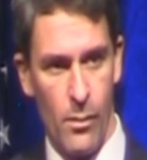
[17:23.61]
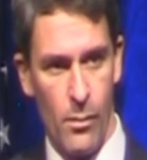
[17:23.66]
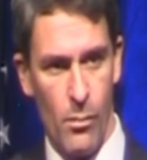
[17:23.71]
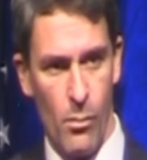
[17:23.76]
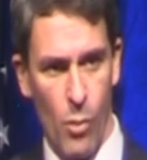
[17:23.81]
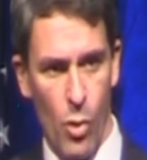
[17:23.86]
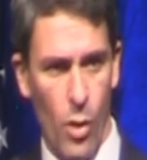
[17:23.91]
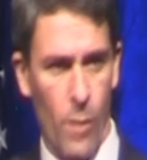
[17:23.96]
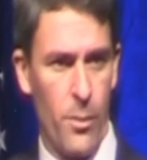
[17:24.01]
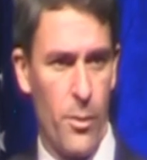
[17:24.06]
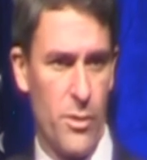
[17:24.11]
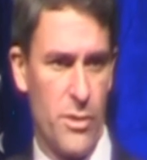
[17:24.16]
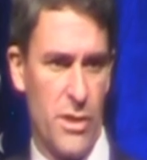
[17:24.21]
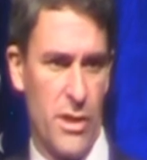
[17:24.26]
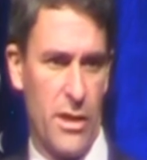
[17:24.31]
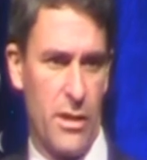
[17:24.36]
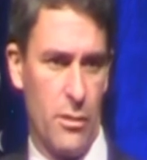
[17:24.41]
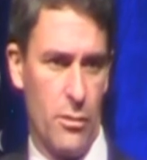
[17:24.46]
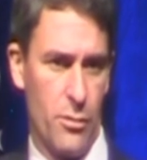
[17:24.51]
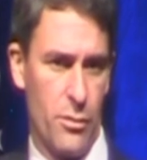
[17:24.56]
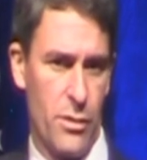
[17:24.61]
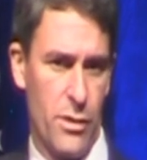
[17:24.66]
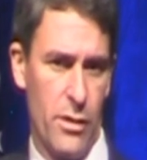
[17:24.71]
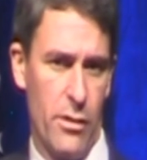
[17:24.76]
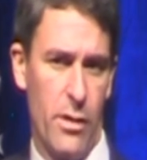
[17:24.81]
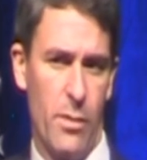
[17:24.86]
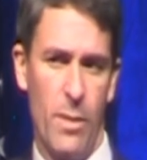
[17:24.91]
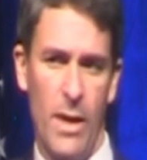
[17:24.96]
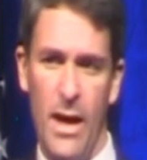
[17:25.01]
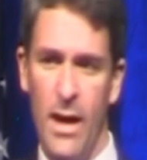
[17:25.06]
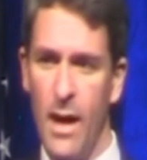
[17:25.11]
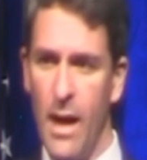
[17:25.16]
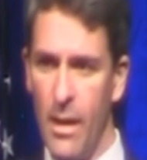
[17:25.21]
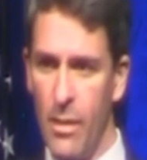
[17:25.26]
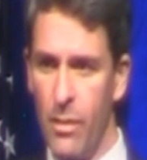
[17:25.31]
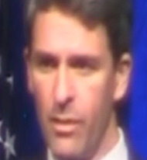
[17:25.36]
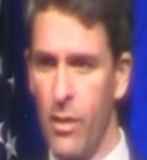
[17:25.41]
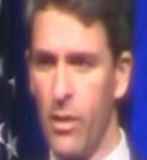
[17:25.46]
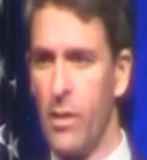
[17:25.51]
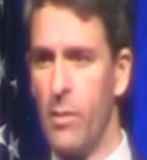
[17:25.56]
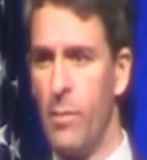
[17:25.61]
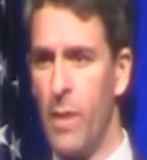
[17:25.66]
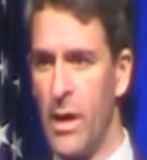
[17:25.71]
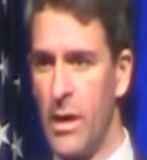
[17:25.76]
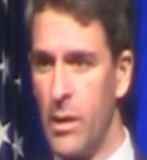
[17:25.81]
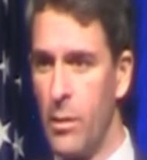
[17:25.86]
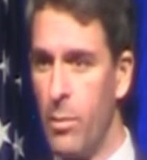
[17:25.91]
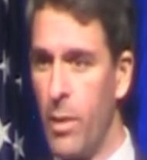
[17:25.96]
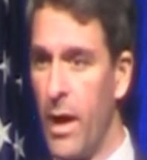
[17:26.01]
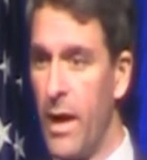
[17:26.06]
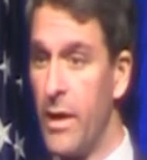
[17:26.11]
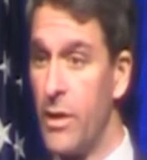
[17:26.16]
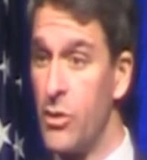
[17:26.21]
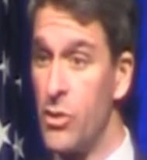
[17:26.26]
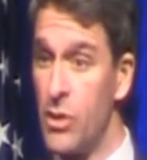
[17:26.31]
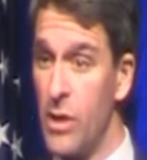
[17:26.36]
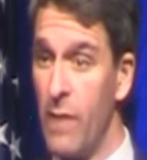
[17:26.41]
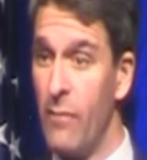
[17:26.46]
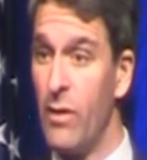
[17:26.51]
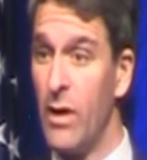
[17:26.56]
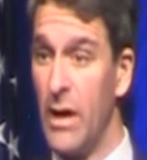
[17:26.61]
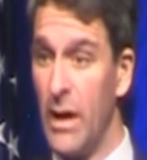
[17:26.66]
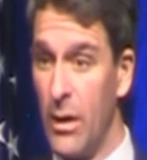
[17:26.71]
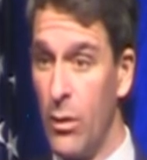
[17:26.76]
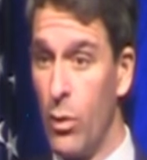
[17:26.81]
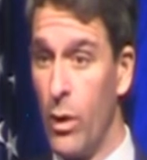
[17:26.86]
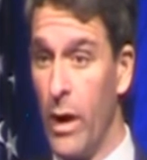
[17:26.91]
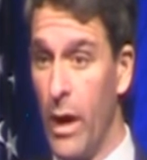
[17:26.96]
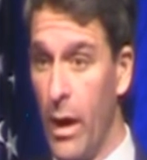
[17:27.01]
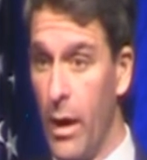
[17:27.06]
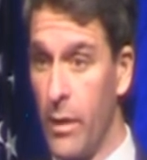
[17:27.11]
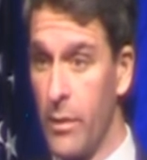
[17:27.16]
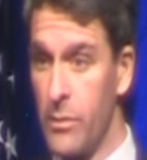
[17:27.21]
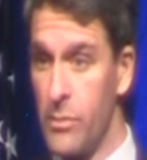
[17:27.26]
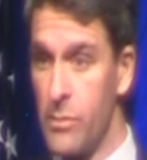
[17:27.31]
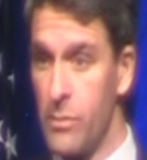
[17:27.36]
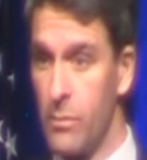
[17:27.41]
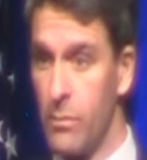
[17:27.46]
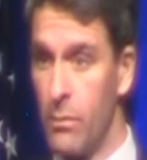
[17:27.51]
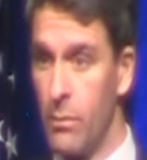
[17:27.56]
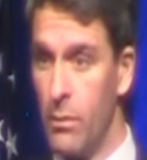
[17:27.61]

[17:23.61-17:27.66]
more particular theory about it, they're going to make you buy a Chevy Equinox.